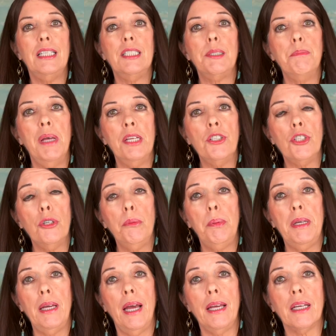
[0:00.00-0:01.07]
is meant to
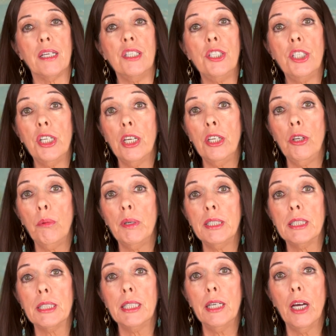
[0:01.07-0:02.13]
be a
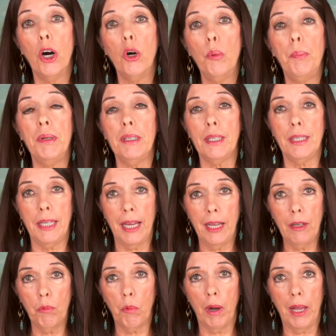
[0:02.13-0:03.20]
continuously open
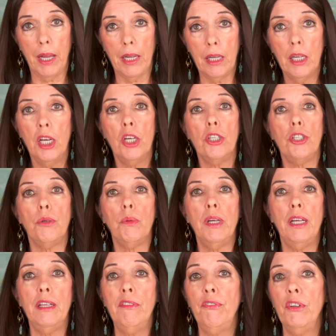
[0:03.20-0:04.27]
gateway to
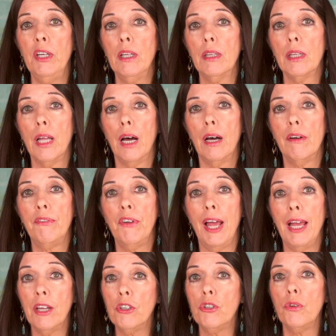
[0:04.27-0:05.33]
infinite love
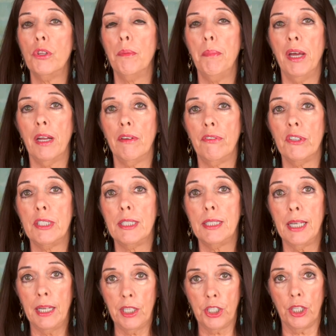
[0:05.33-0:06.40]
and to the
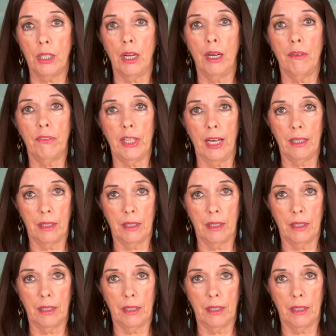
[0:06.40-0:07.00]
manifestation of that